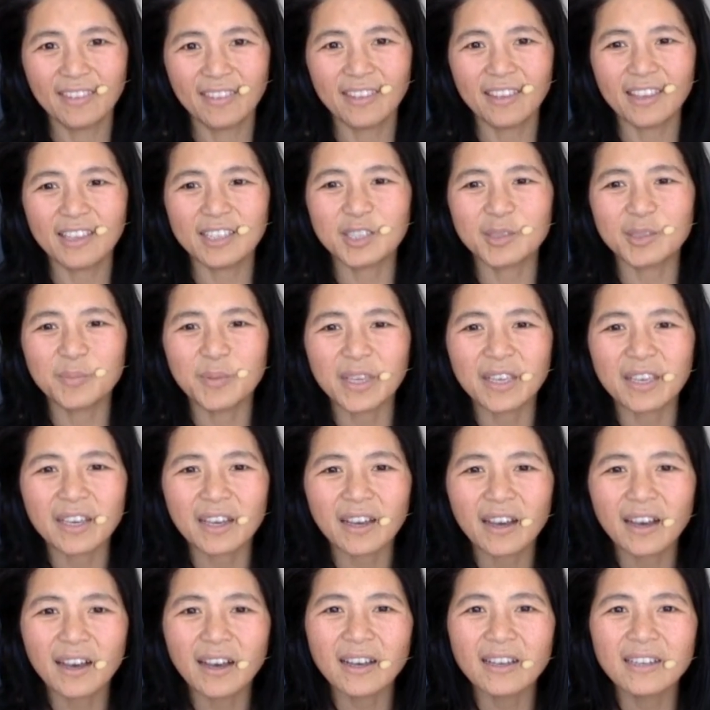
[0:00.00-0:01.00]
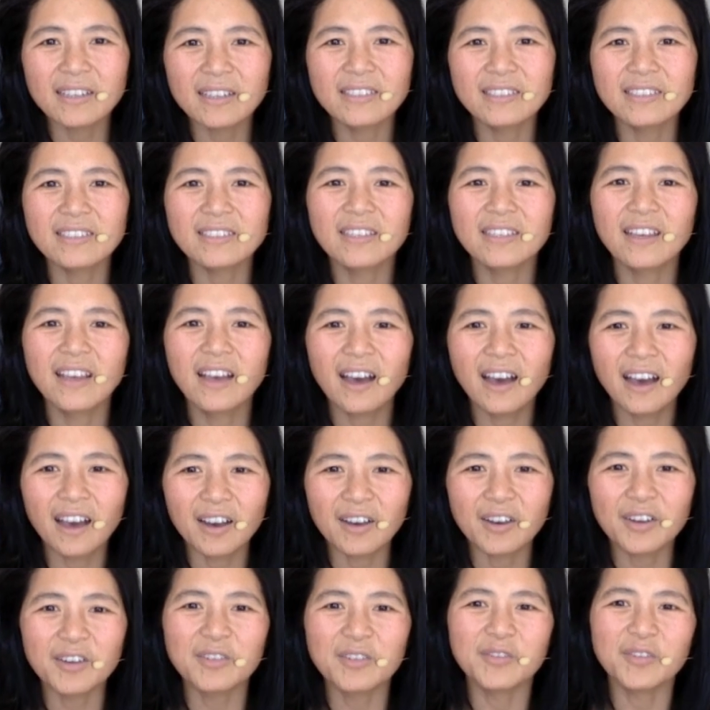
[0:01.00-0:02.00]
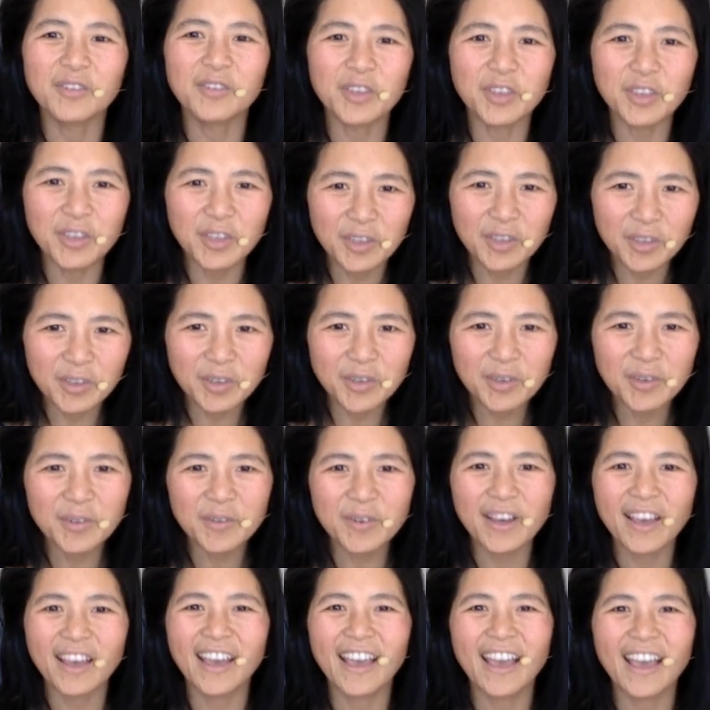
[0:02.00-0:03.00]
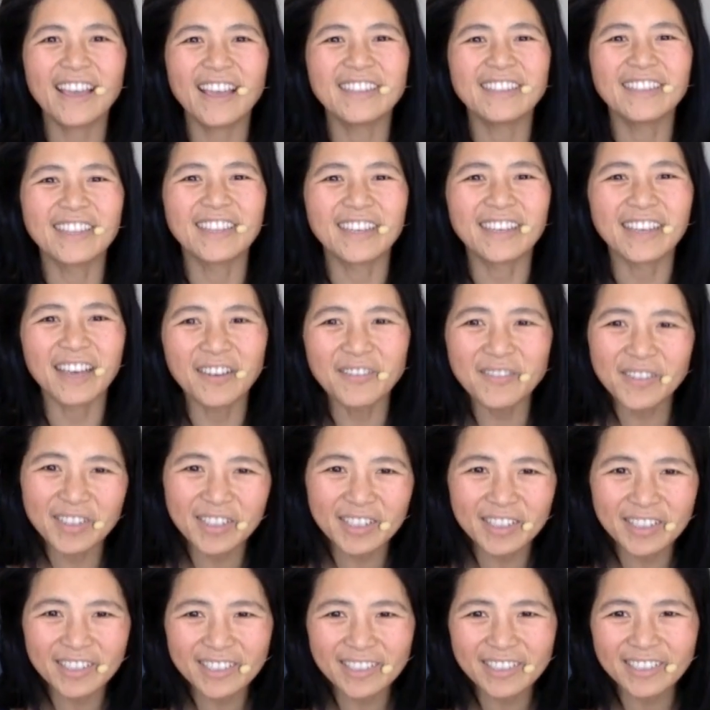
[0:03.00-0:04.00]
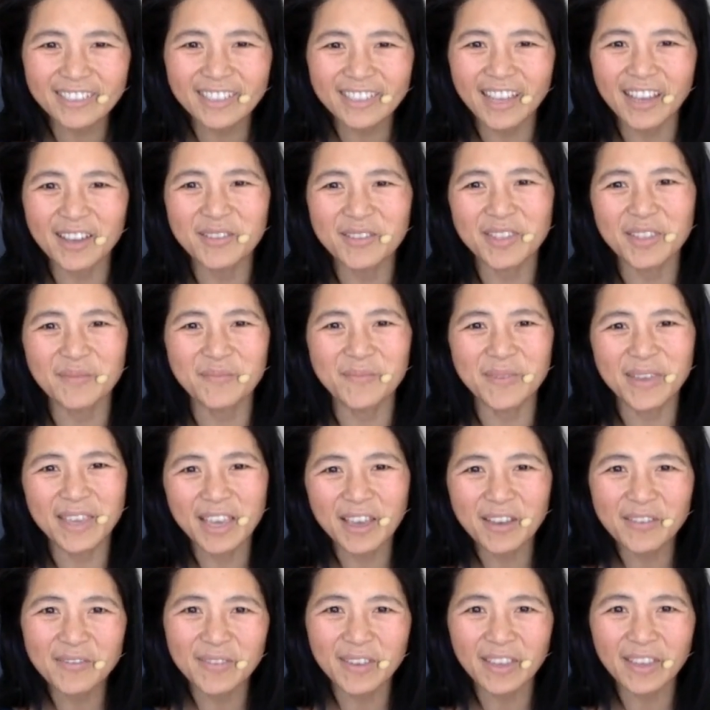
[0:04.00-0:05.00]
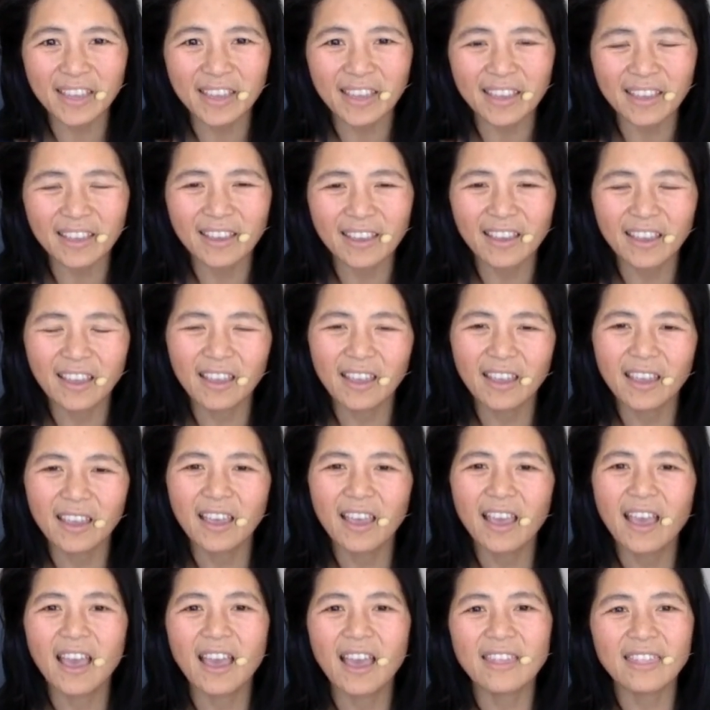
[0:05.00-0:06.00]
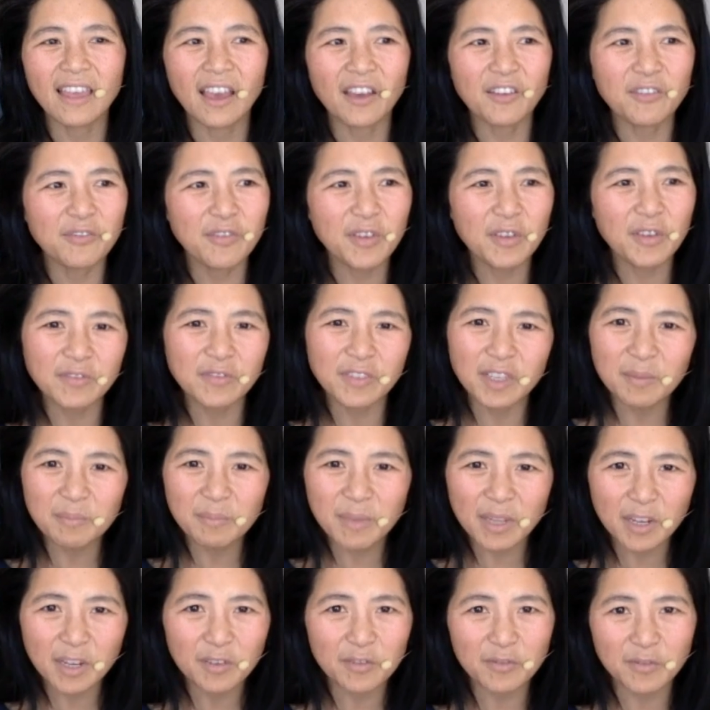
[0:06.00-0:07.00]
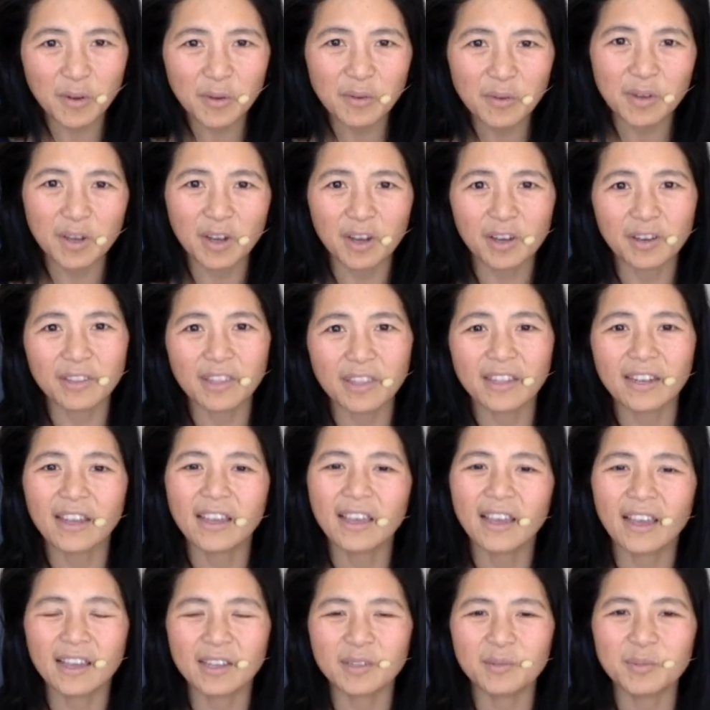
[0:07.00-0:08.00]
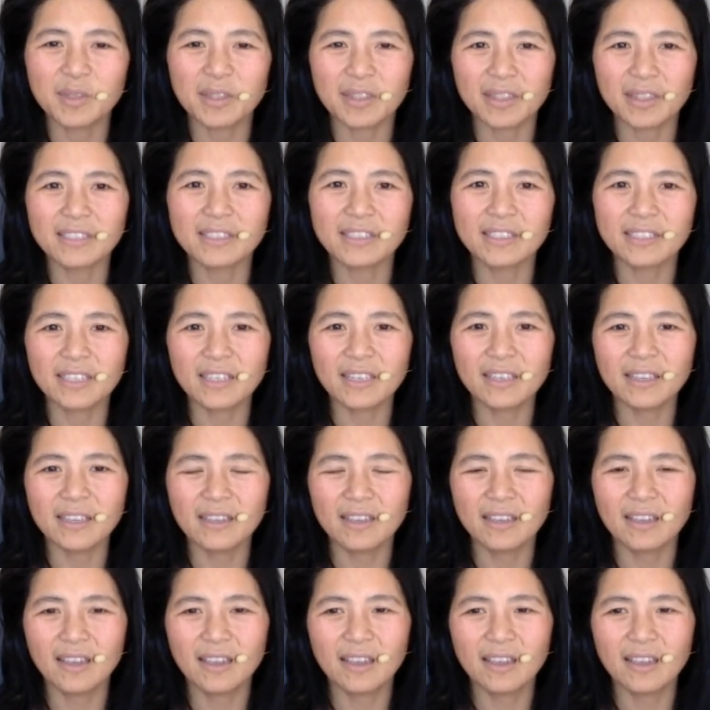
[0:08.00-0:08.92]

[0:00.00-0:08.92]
It's because of you and the governors at the BFE and that 15-minute phone call that I had with Lindsay,